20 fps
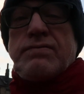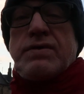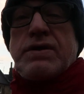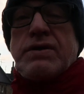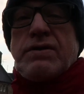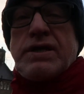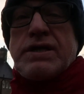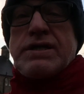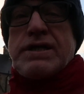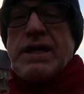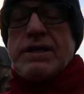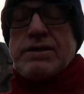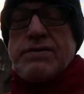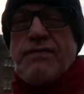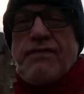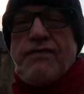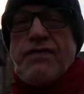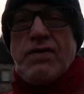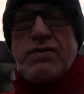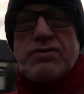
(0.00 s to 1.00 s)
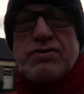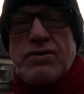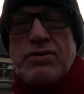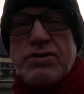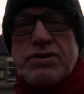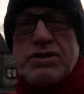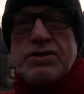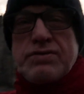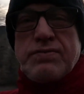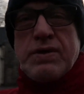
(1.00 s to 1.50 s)
We're going to take some
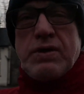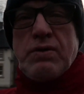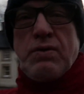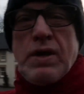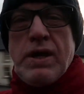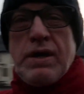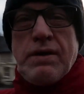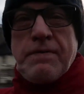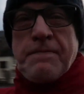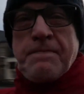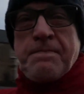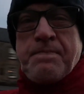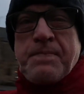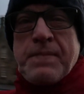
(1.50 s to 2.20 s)
photos as we go along,